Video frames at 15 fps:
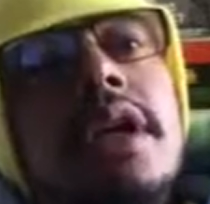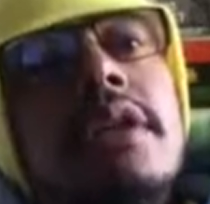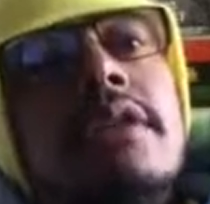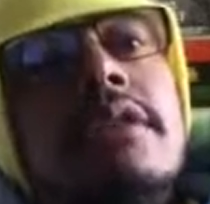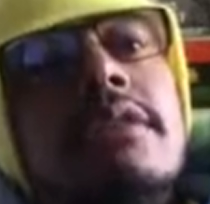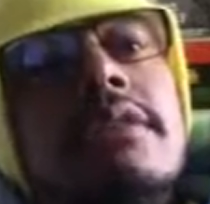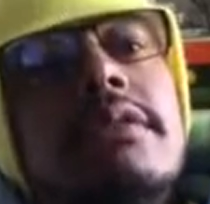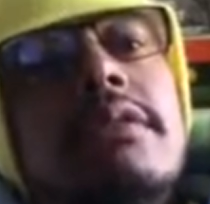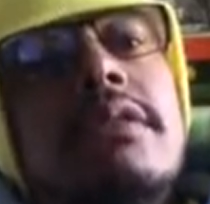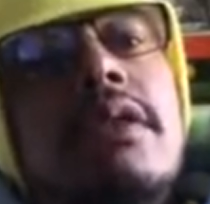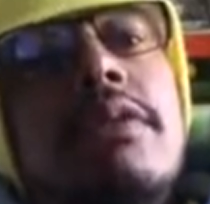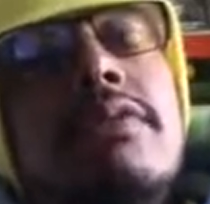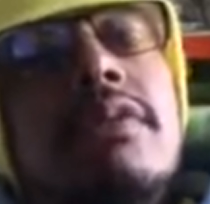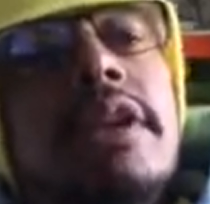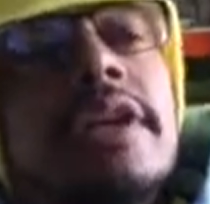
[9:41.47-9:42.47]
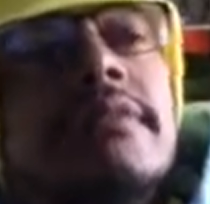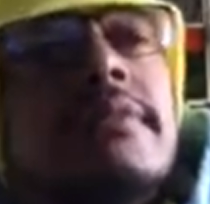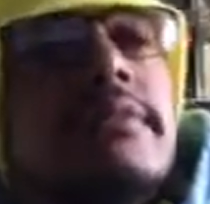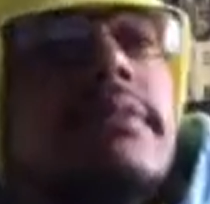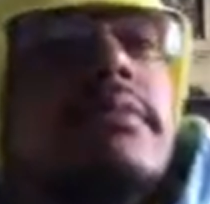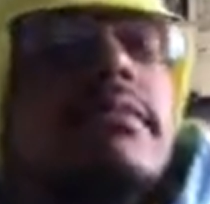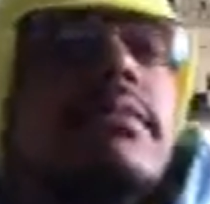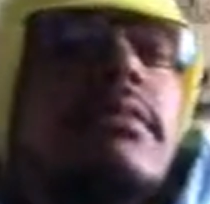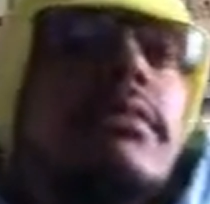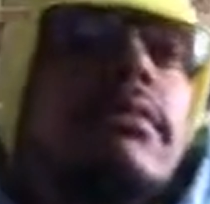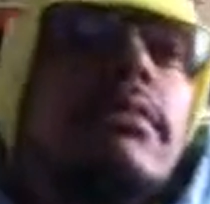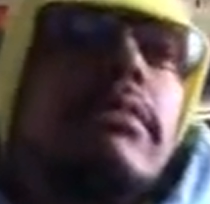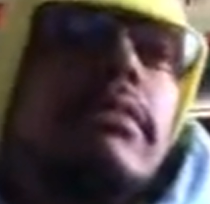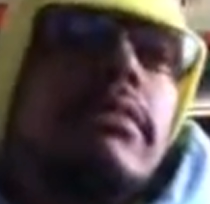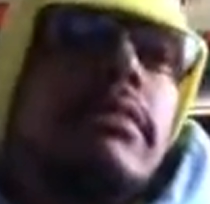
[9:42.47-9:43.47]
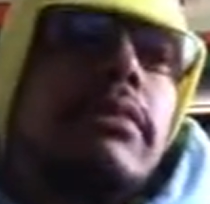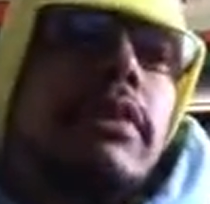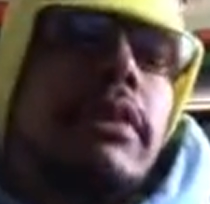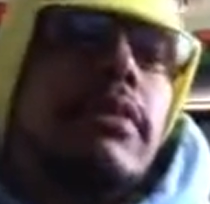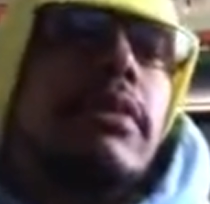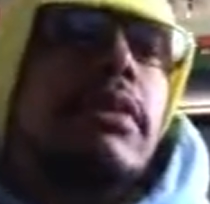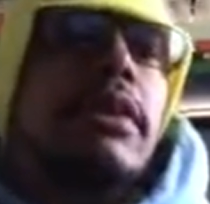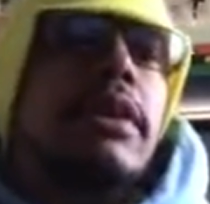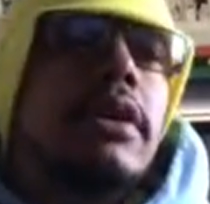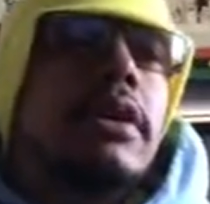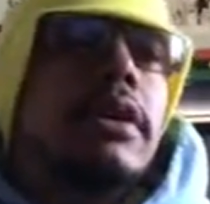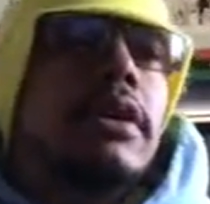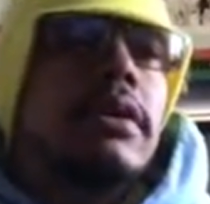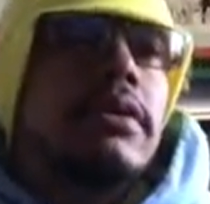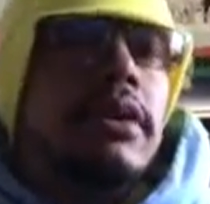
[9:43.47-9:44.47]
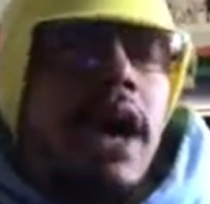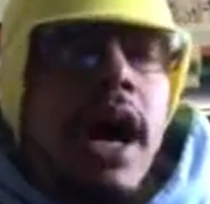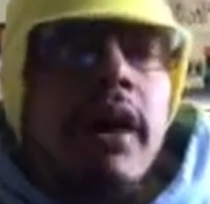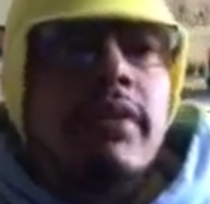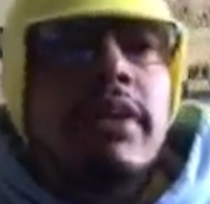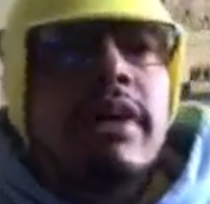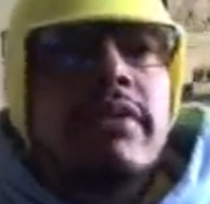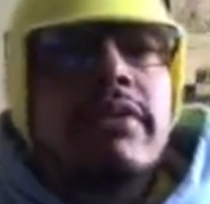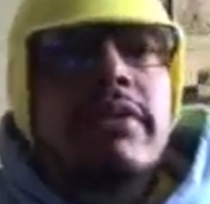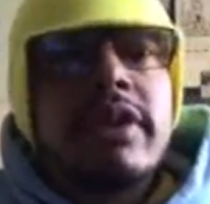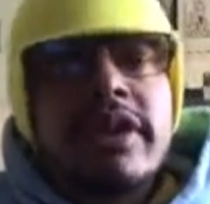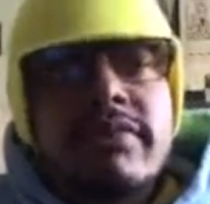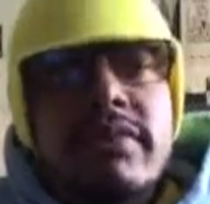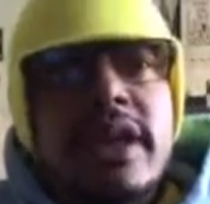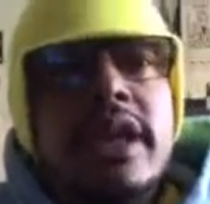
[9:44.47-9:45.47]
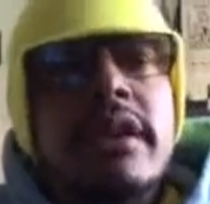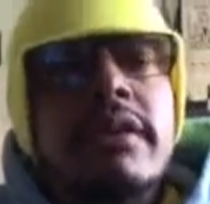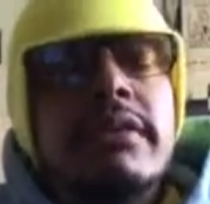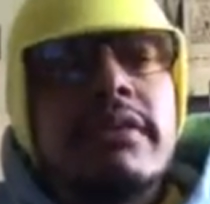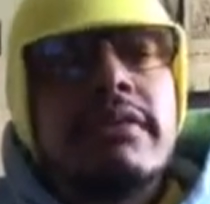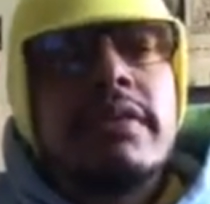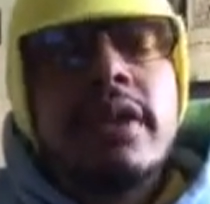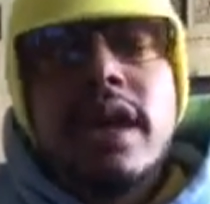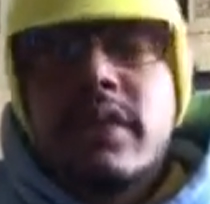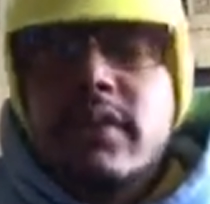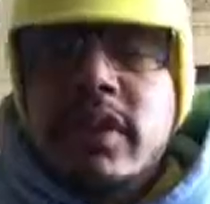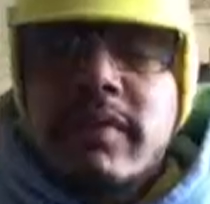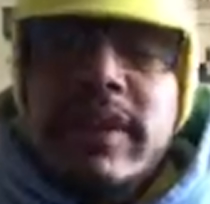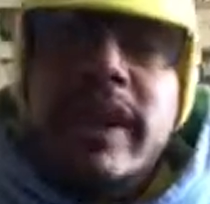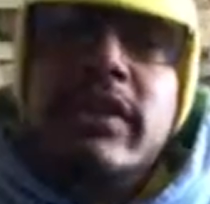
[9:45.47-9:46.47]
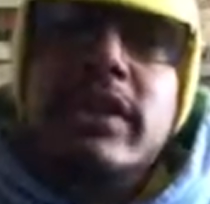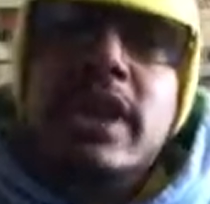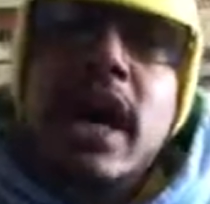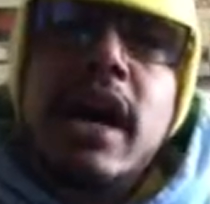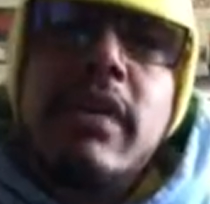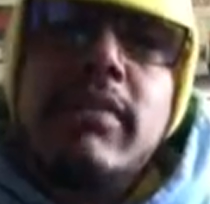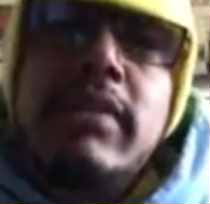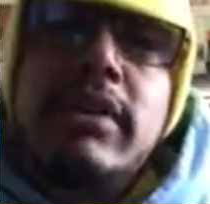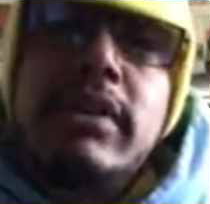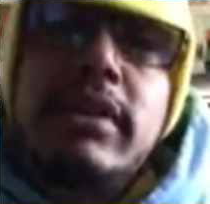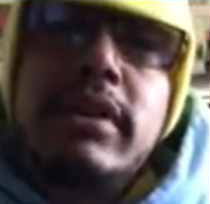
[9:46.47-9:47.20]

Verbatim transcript: and hopefully you, you know, God can forgive me for not doing a better job.